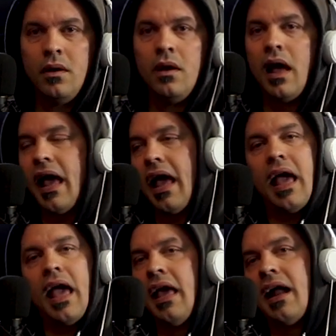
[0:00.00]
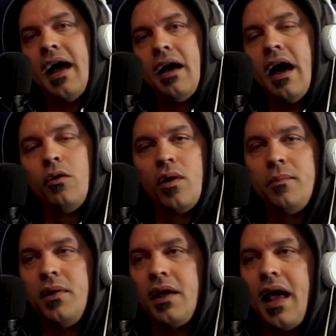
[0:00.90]
Right. And right. I, I don't want to
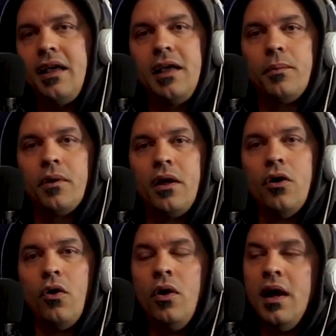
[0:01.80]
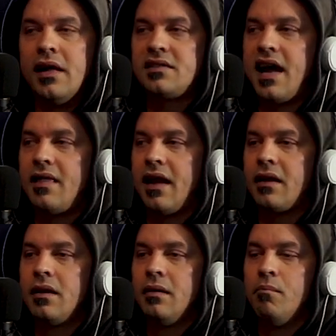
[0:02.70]
be a gatekeeper. You know, it's not
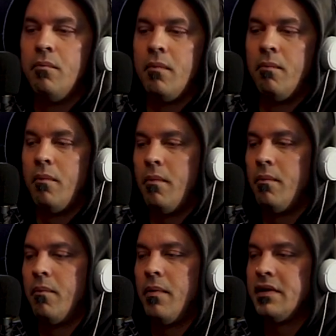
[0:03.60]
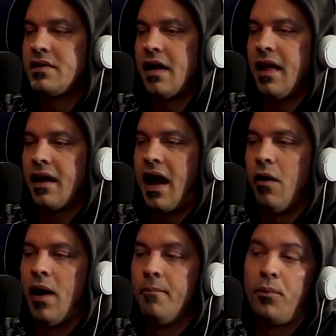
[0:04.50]
like it's not like I,
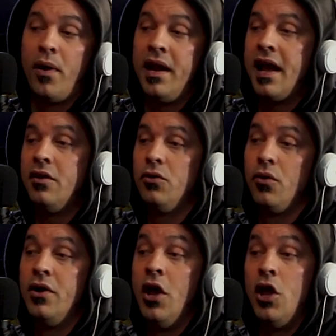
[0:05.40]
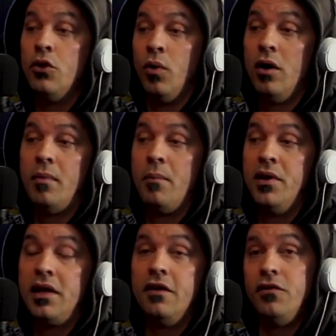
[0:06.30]
I'm pointing at you going, well, I'm going
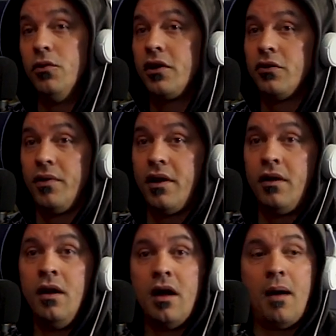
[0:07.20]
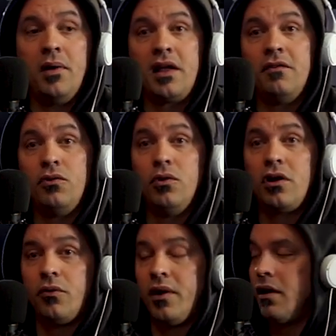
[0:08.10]
to give you a career. I'm going to give you a
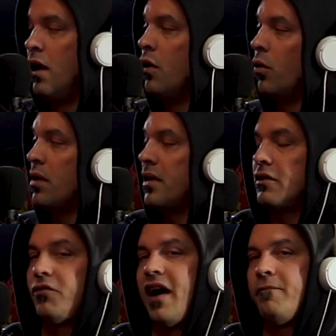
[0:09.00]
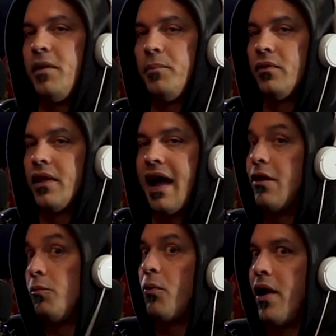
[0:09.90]
career. What about the five people that I
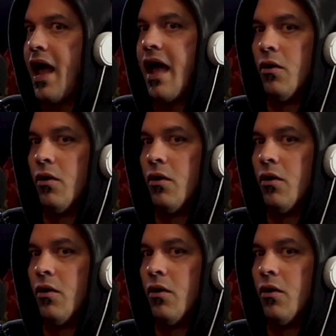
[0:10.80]
don't point at?